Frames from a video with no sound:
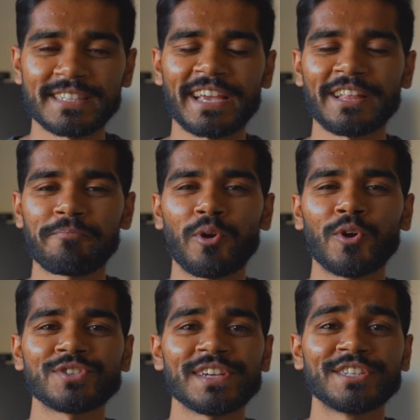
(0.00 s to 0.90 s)
The second
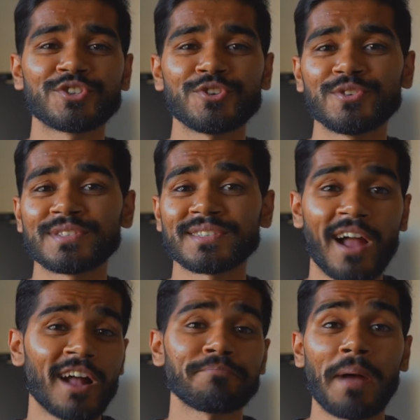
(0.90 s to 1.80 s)
approach is to
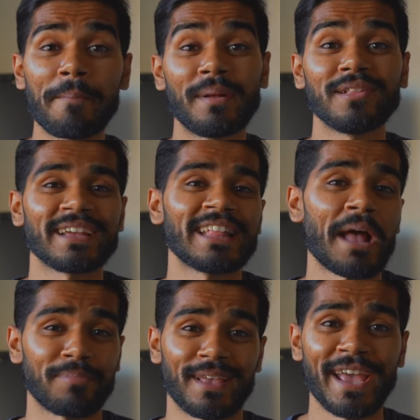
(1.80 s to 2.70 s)
start by building an
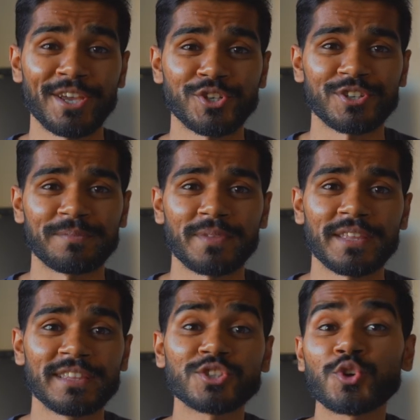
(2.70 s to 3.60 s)
application.
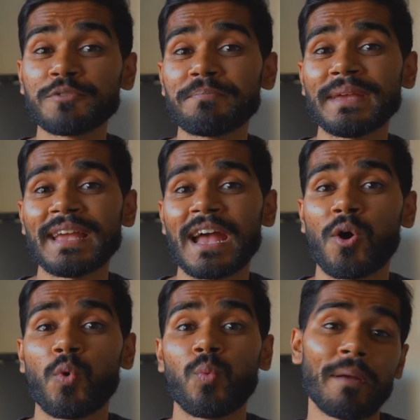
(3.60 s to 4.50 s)
This could be
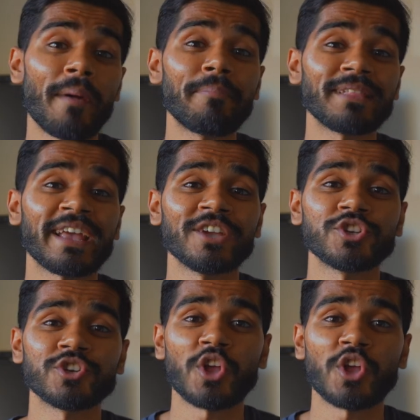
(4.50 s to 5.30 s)
a web application